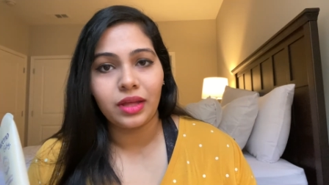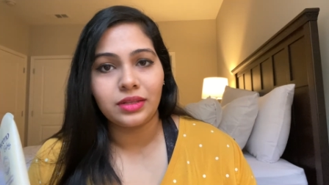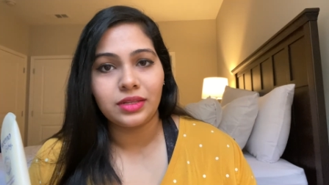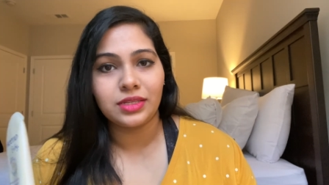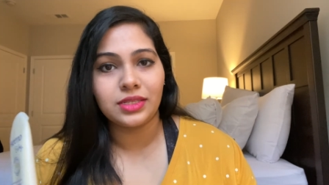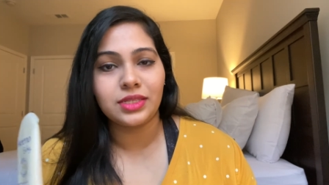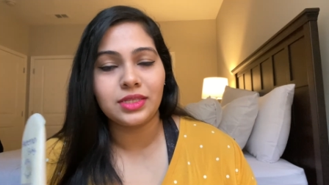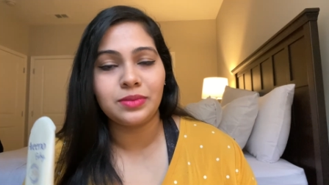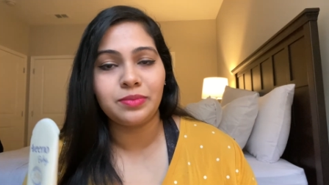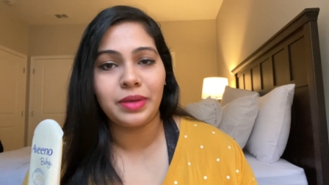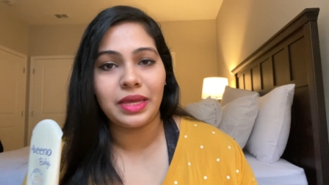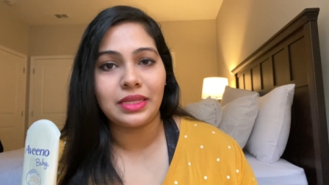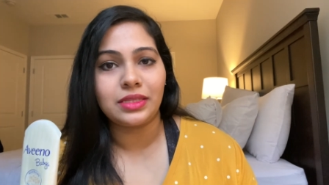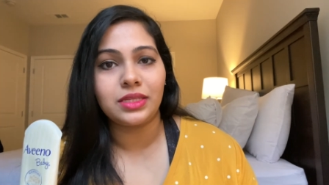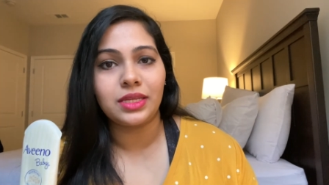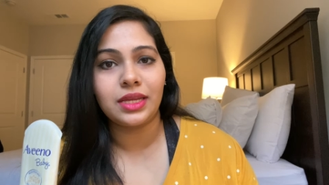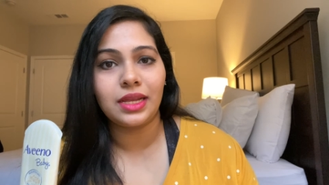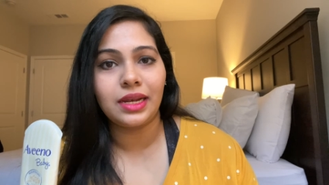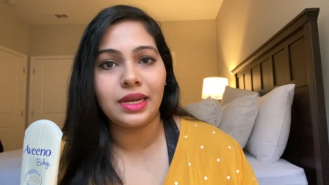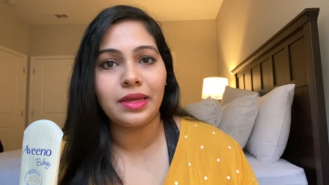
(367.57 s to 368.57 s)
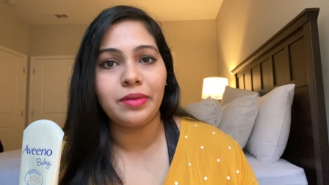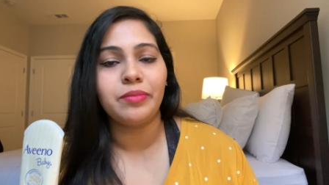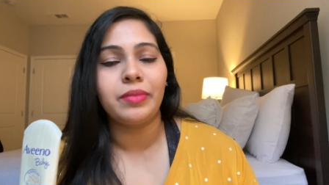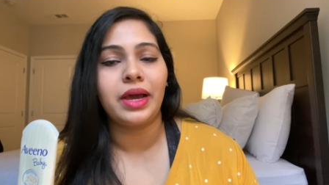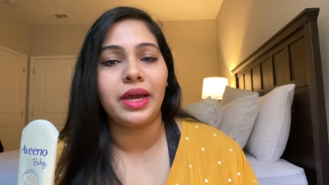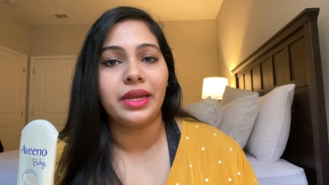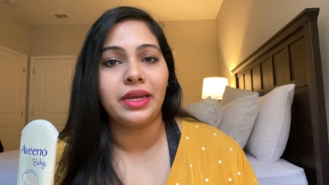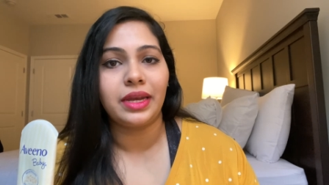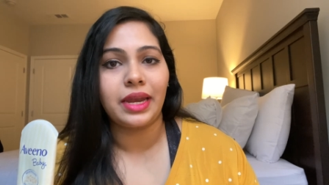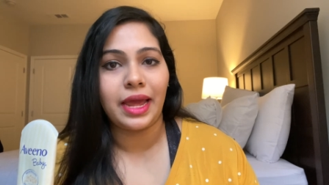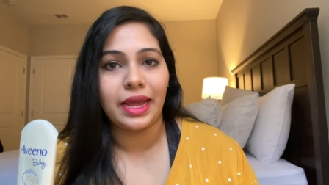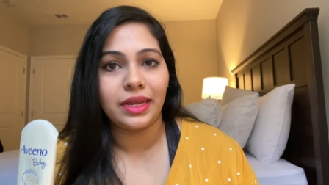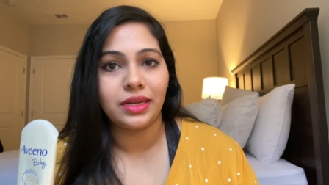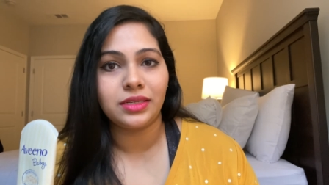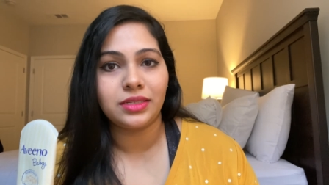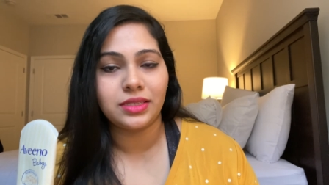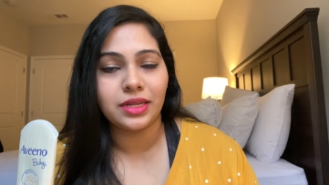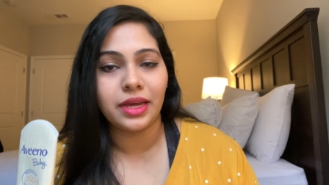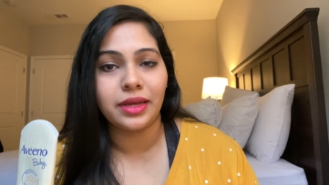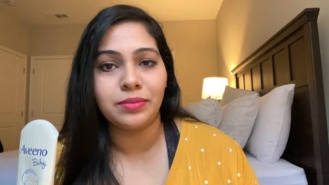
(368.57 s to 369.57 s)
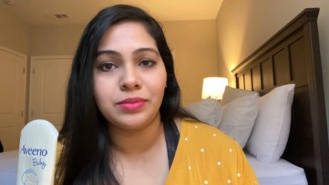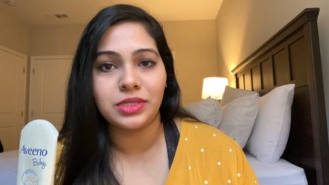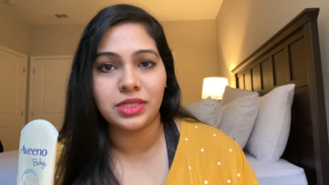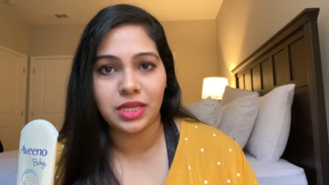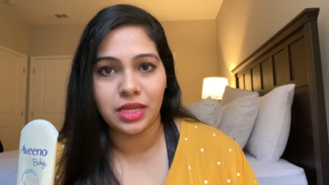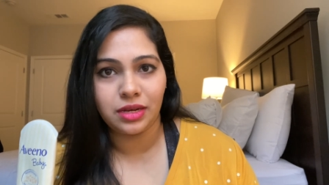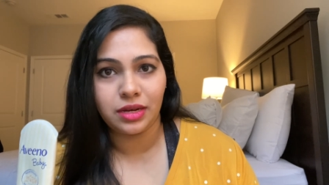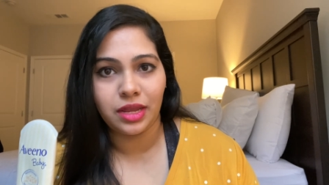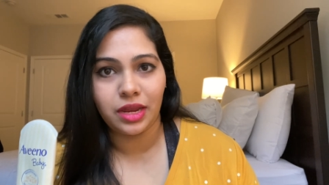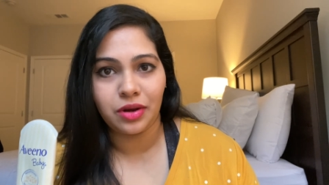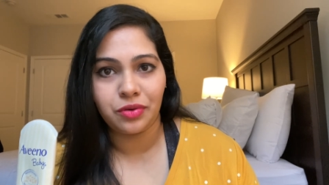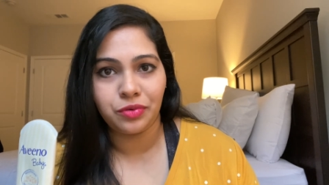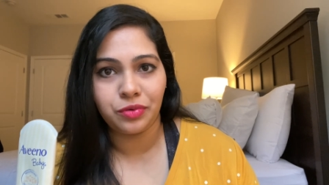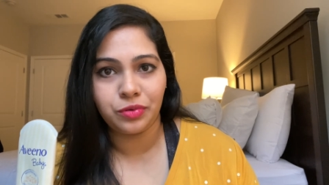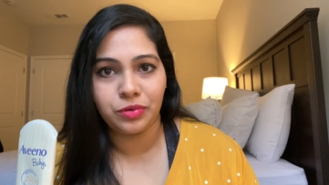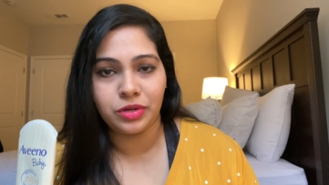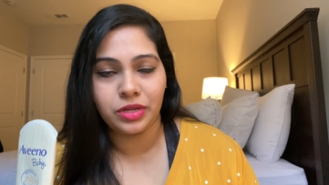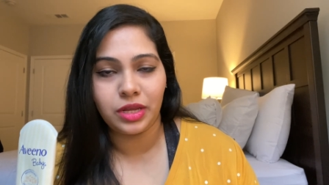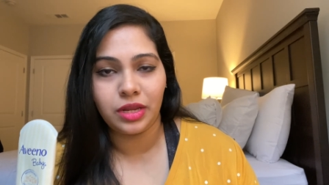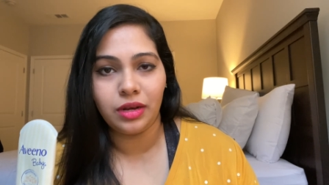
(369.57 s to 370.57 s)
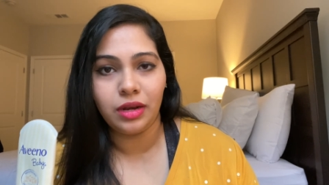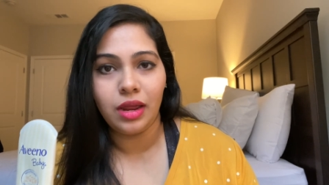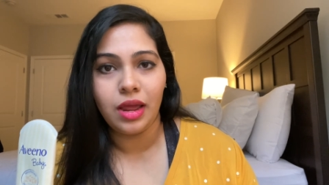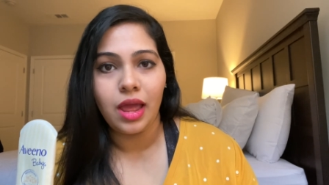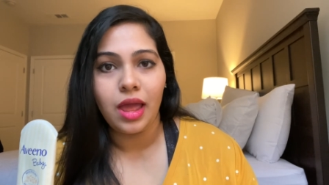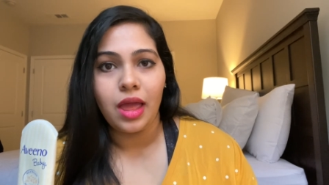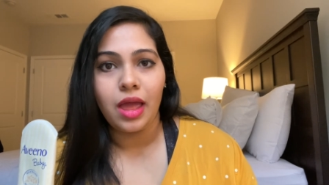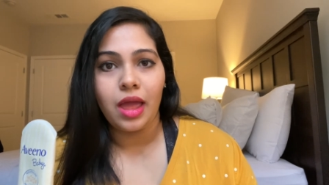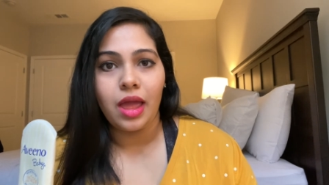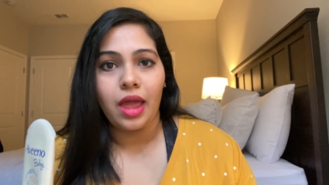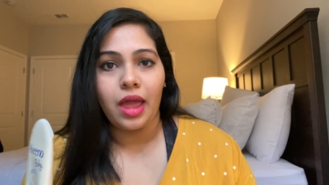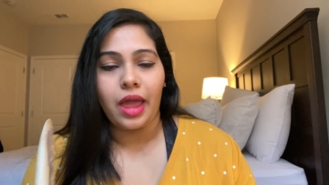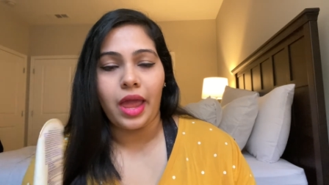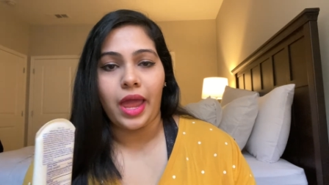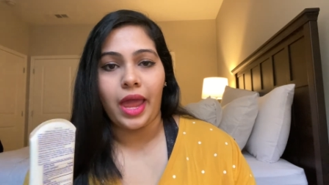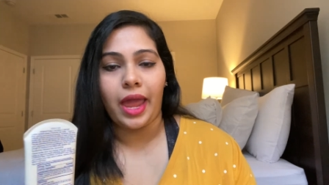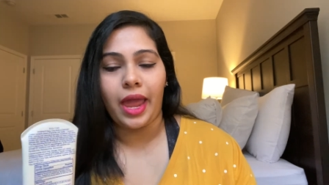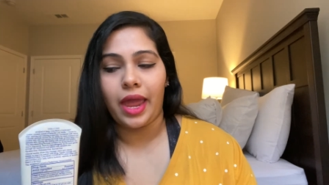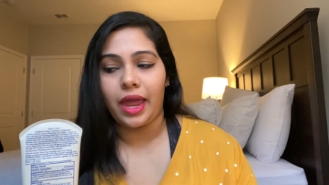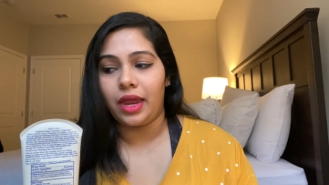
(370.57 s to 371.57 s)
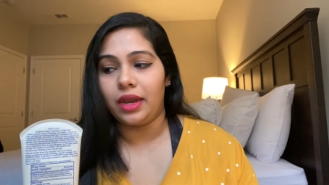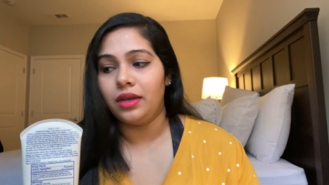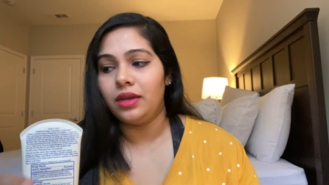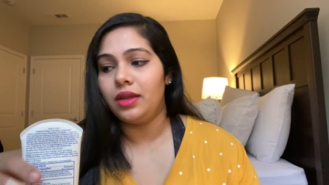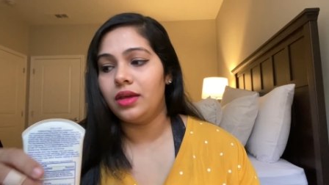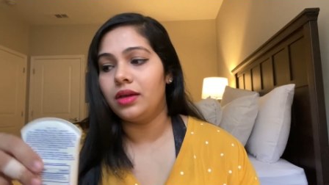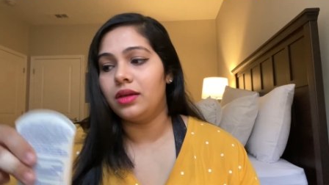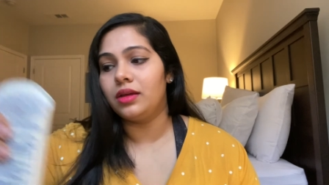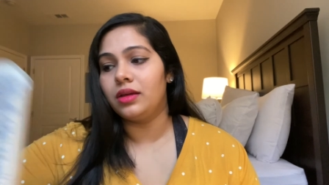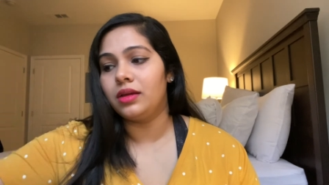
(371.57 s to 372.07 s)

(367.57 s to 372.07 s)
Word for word: This is basically my nighttime skincare routine, and